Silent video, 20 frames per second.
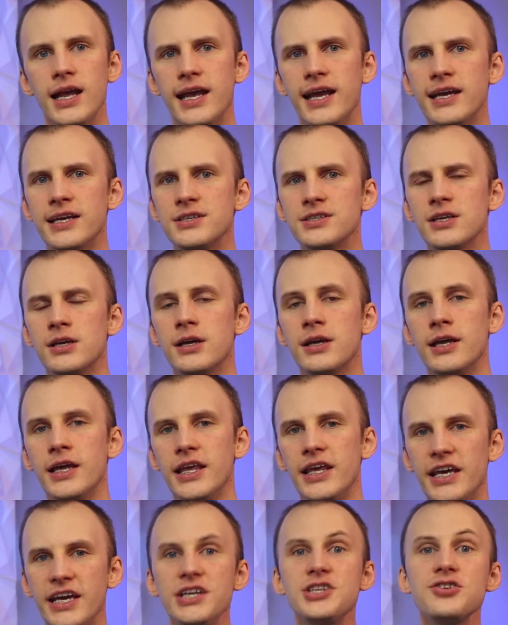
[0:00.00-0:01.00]
And
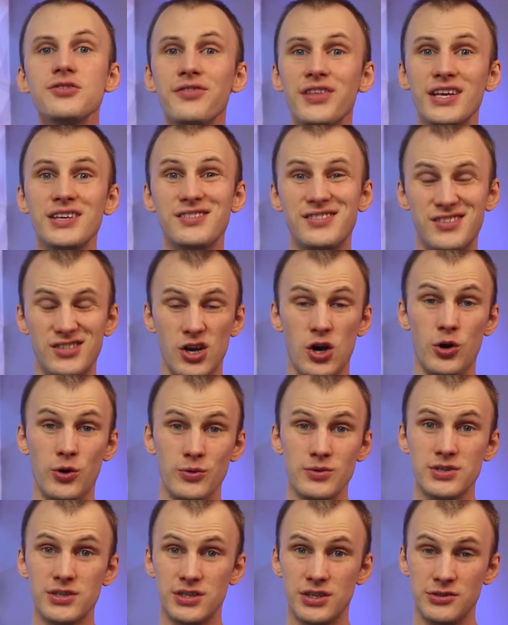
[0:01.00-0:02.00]
each of these
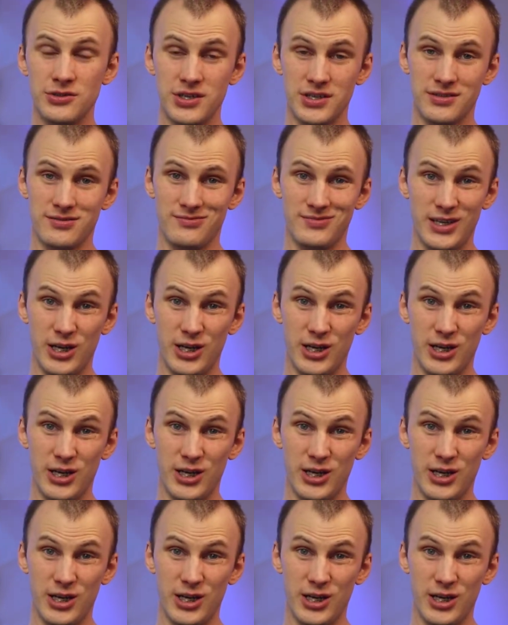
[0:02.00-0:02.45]
zones, you just,